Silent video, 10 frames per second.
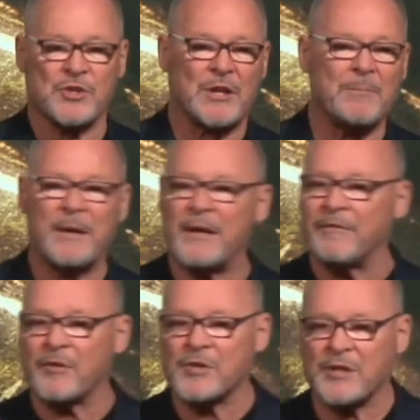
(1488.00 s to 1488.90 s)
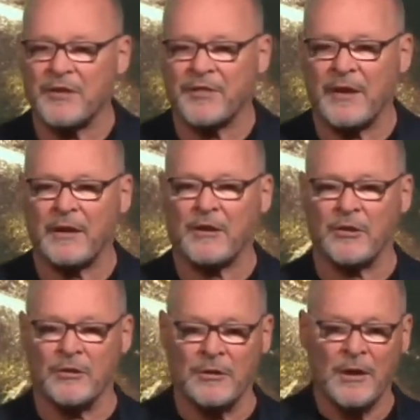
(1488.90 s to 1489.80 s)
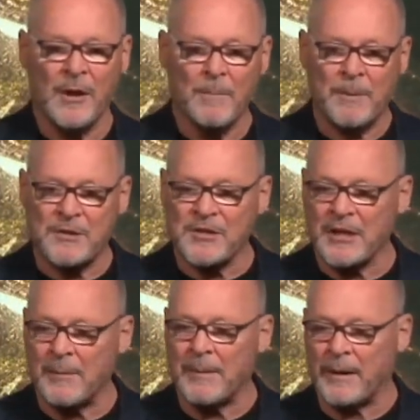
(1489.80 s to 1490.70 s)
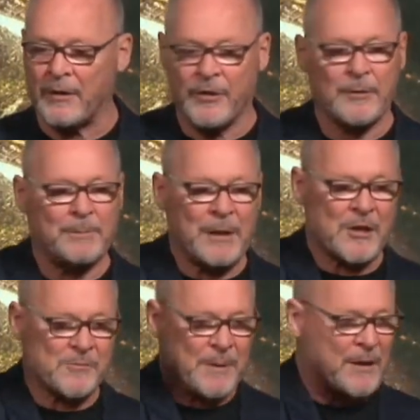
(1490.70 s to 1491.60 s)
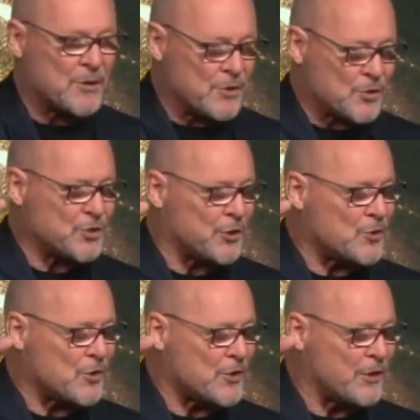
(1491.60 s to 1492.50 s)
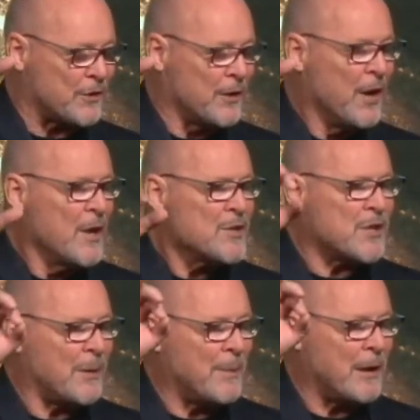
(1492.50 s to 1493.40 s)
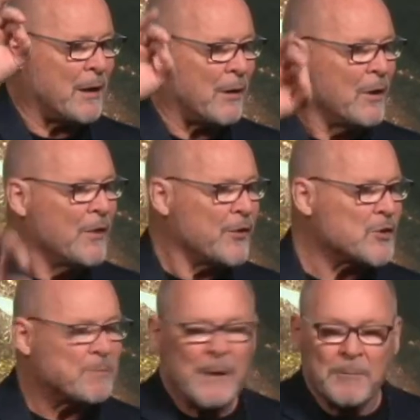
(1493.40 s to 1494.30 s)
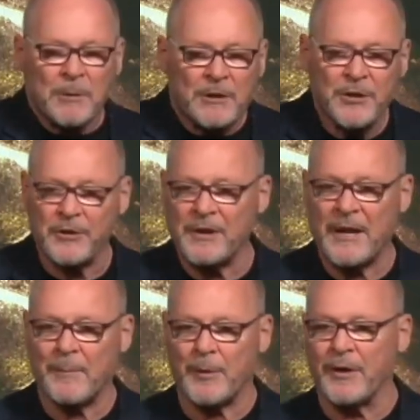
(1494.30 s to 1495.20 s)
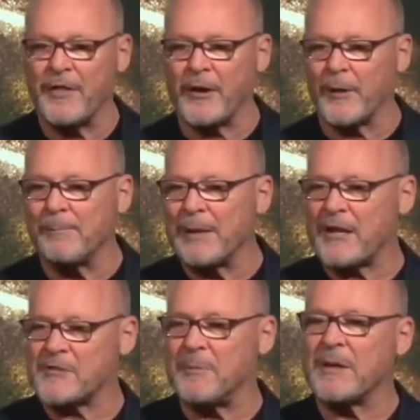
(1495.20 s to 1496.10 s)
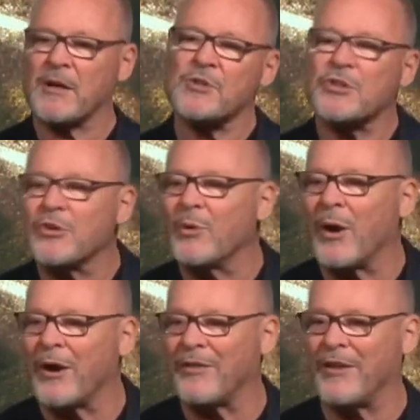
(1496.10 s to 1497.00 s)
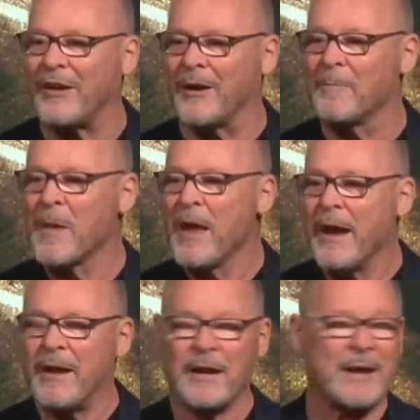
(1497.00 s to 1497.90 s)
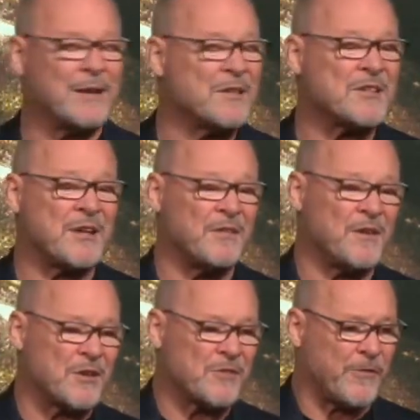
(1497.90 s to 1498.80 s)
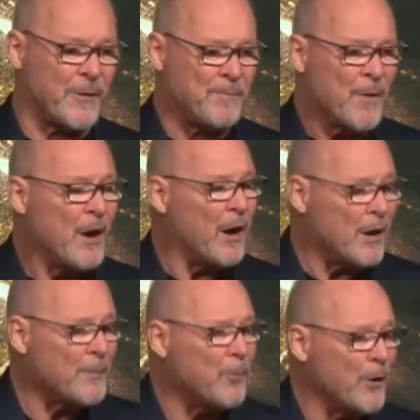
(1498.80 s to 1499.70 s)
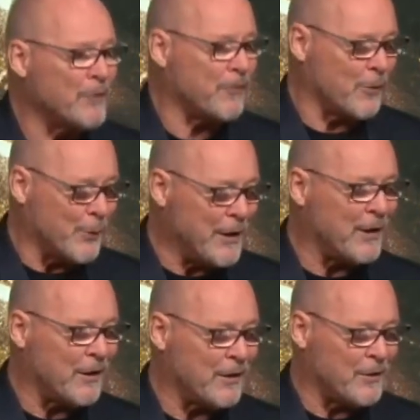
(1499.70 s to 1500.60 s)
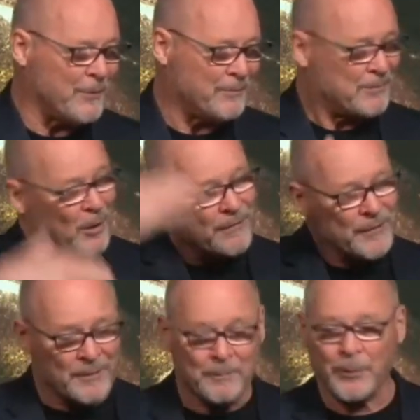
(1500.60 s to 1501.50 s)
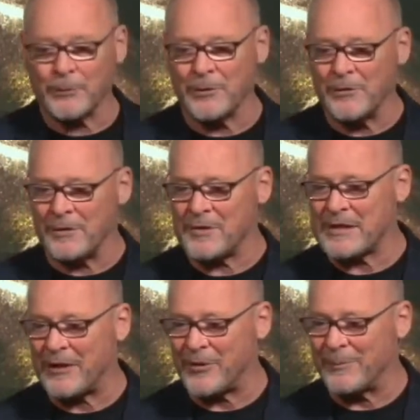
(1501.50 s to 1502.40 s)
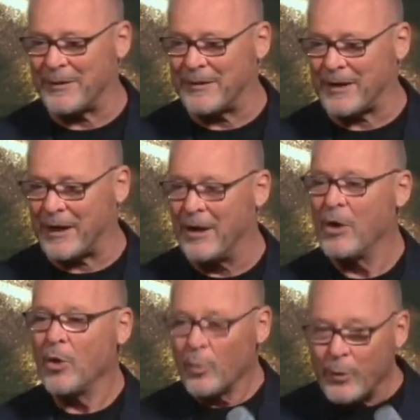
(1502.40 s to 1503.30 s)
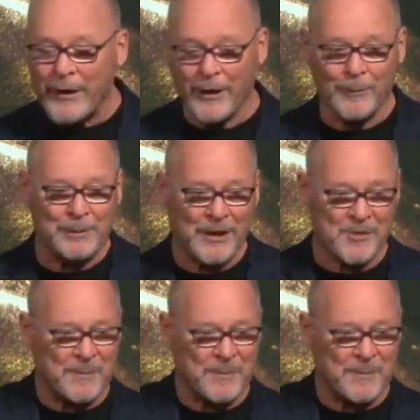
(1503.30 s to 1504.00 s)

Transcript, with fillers: they may never say thank you, but somehow they're blessed because this church is here. Somehow there's people in your neighborhood that are blessed because you are there. And I can say this from our point, for we are over in Peru and South America, we are blessed